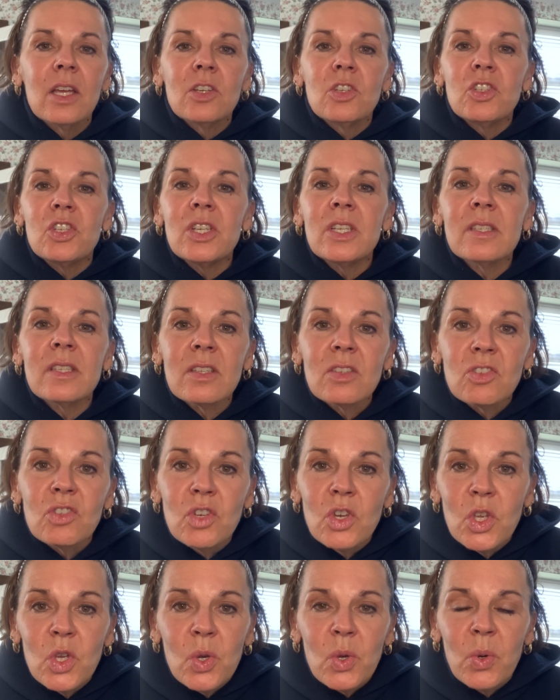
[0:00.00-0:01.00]
jesus
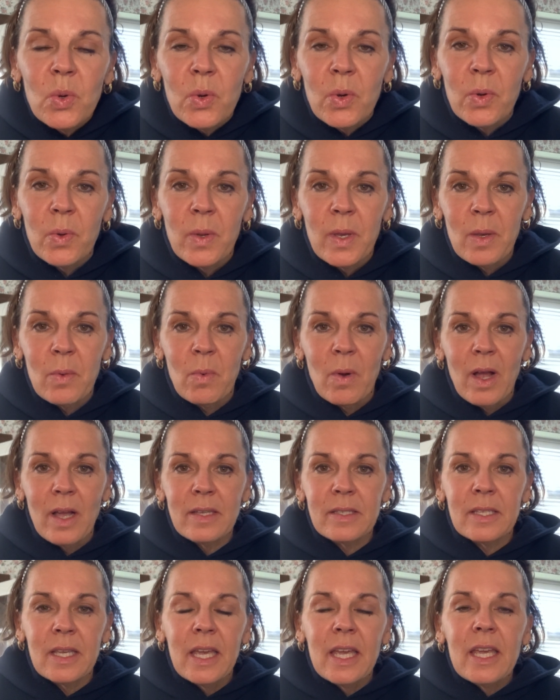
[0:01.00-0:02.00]
knew who he
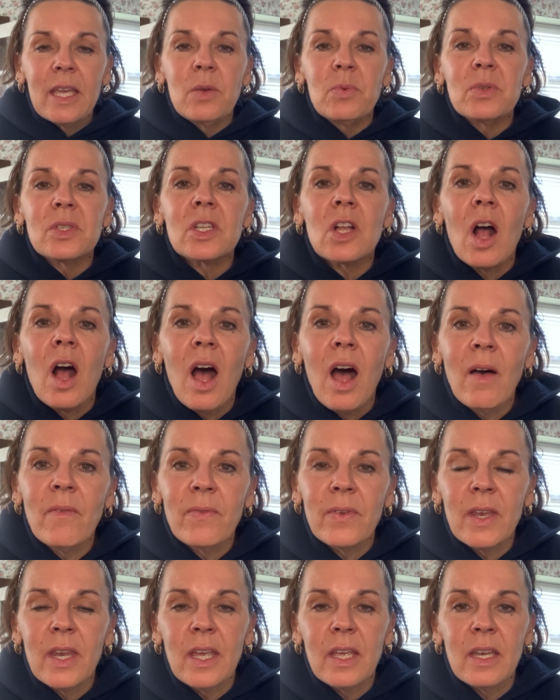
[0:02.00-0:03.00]
was he was
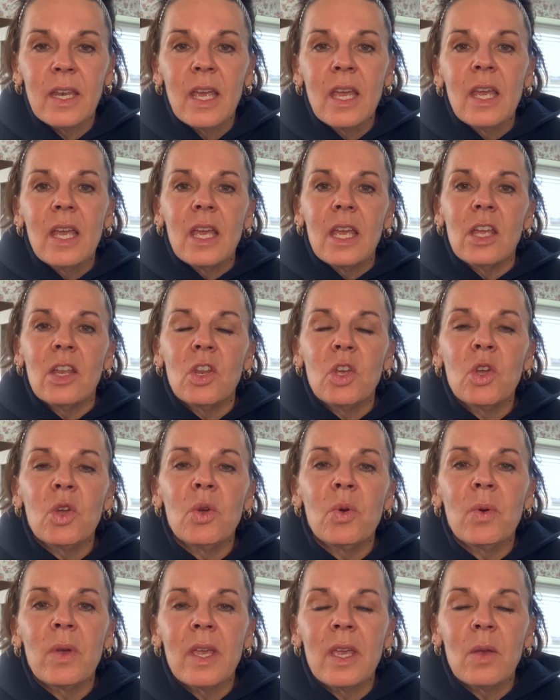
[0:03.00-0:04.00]
confident in
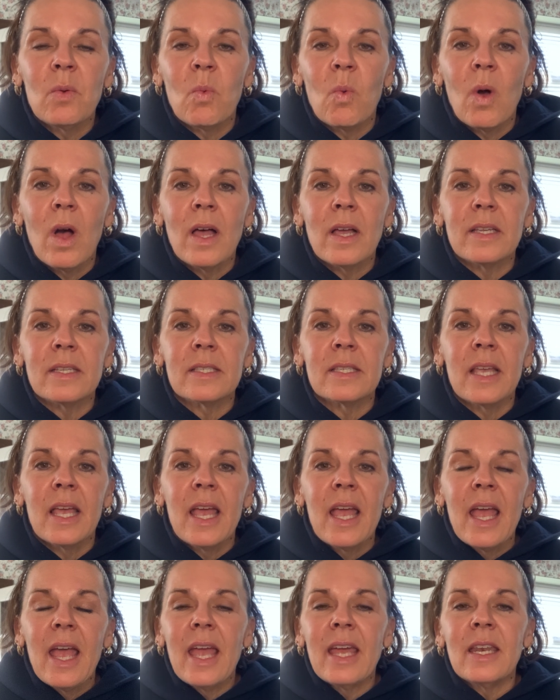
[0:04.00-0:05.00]
who he was
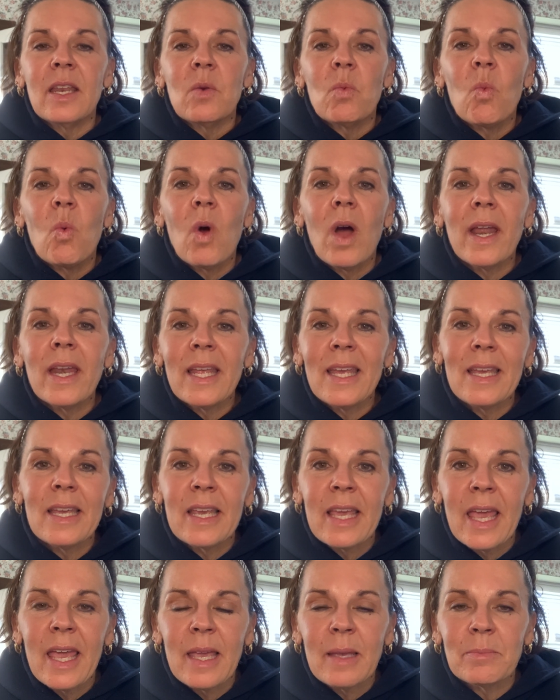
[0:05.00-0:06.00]
and in what he
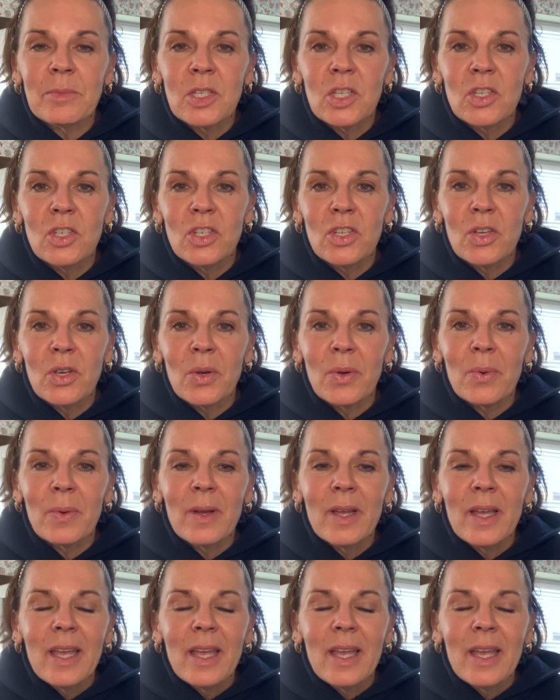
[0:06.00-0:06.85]
came to do